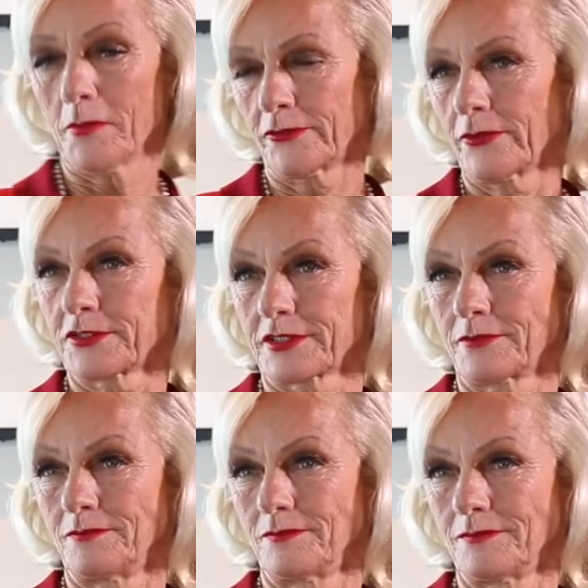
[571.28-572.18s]
realtor,
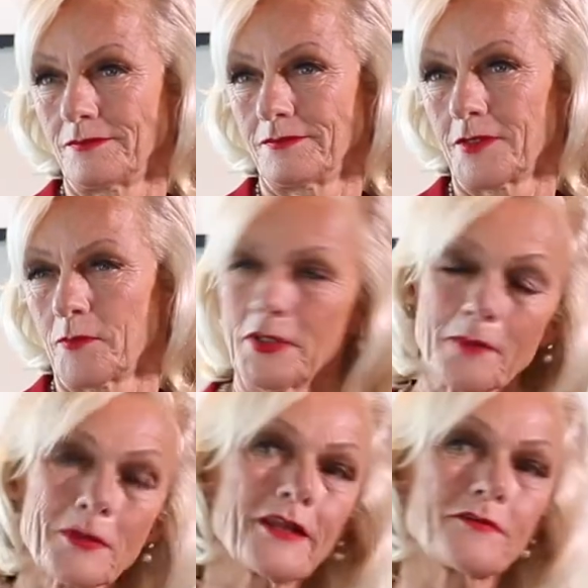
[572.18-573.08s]
but I'm
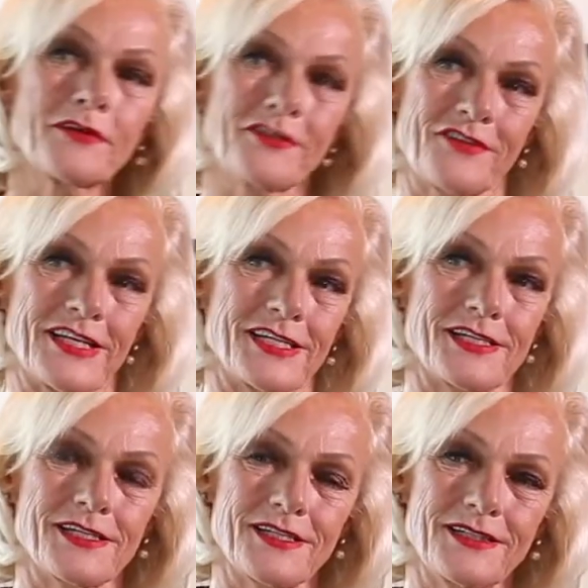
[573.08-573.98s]
a lot of other
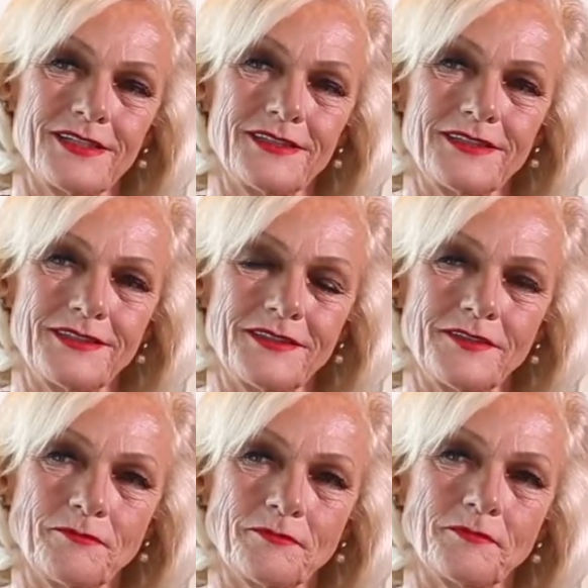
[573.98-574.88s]
things.
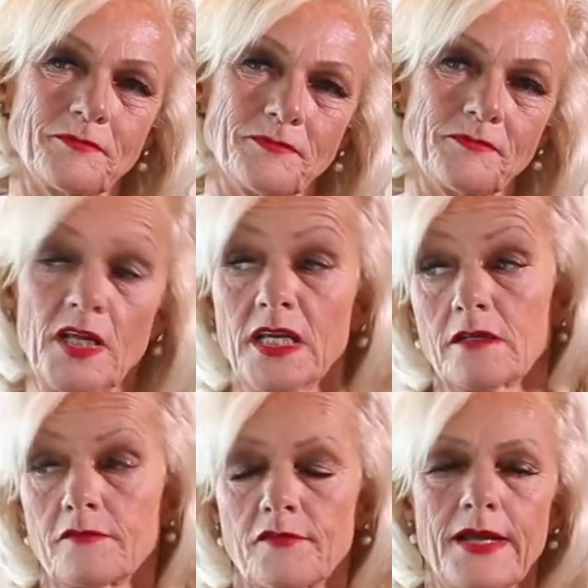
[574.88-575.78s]
They can
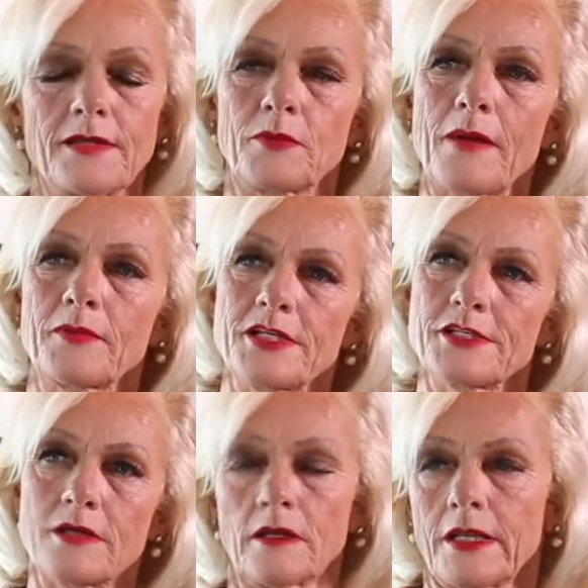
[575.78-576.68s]
find properties
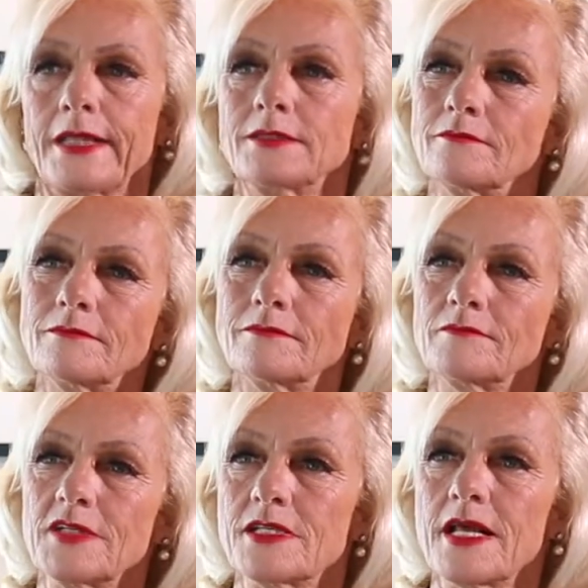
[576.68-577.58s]
online
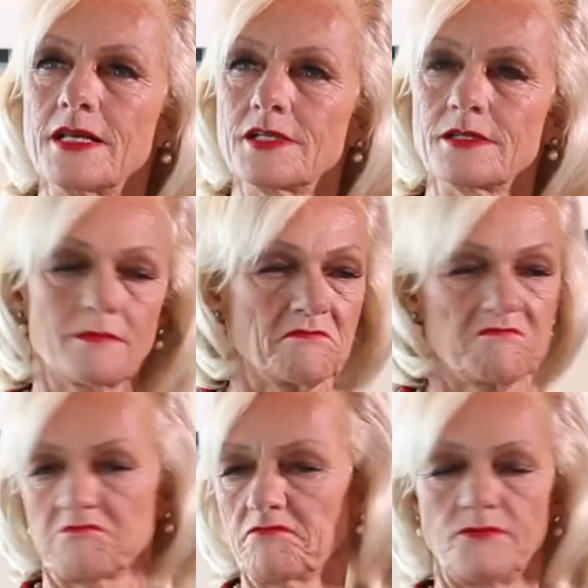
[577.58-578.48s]
these days.
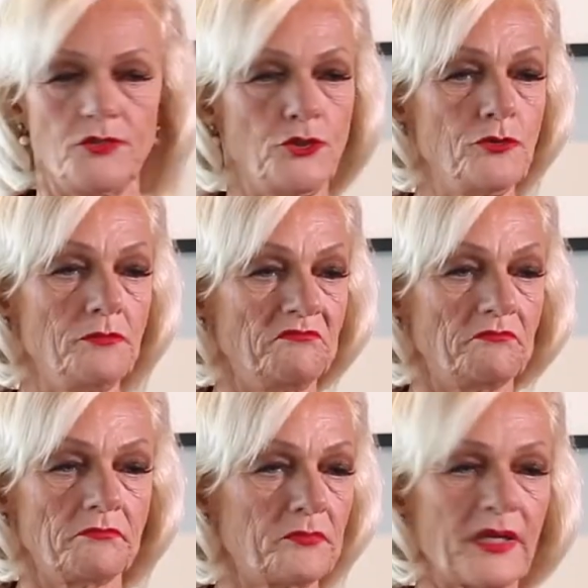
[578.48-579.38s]
Sure. You
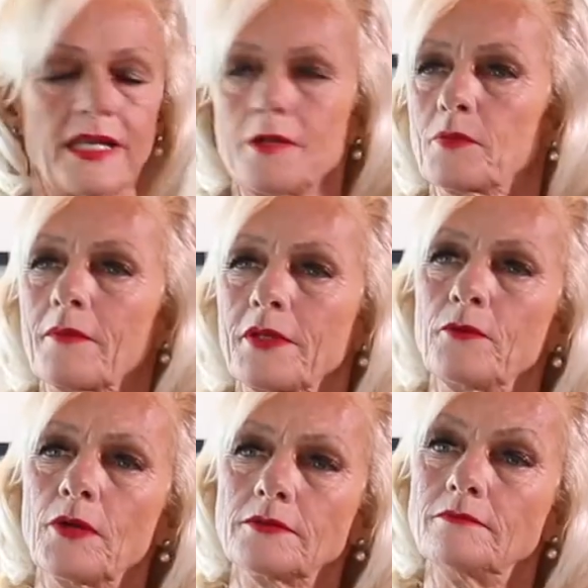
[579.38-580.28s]
pick any property you
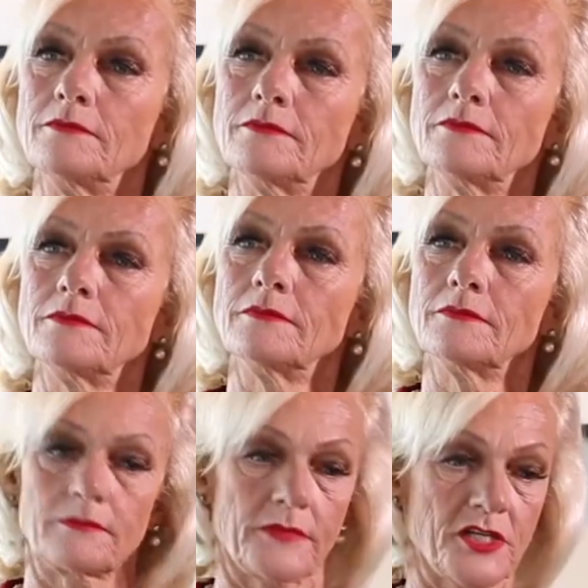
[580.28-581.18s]
want. Right, exactly.
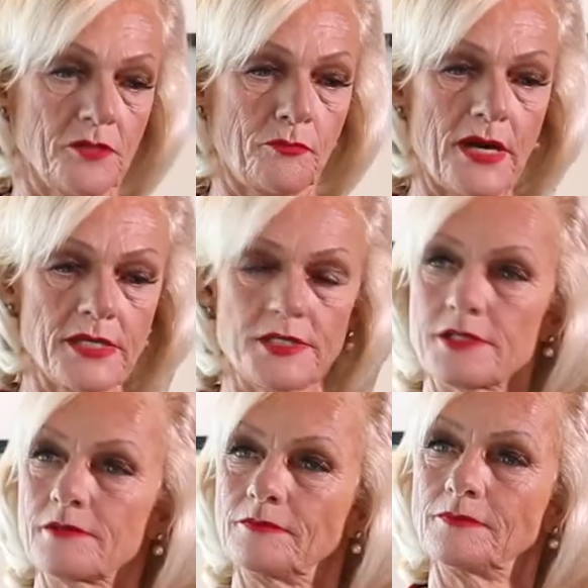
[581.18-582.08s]
There's the price,
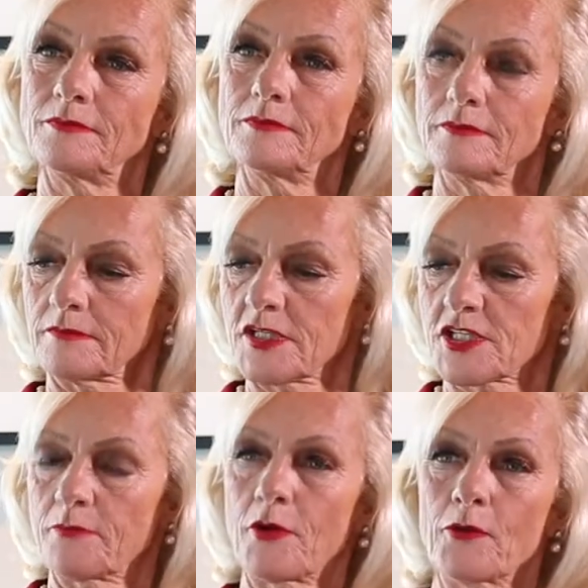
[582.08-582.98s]
there's the
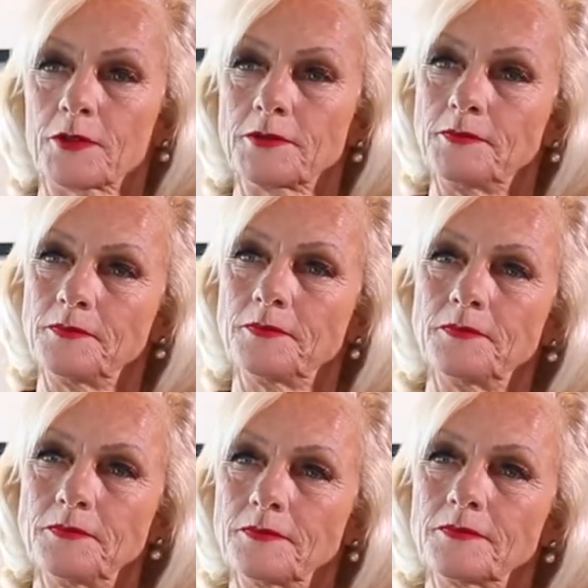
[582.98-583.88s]
broker. Right.
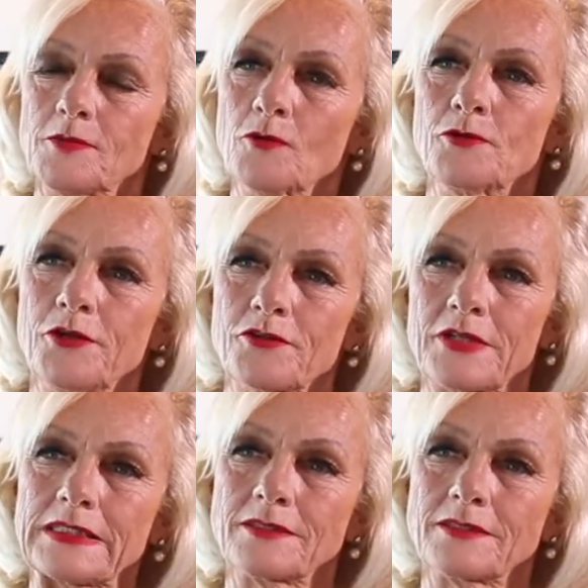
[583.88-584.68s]
Go do your thing.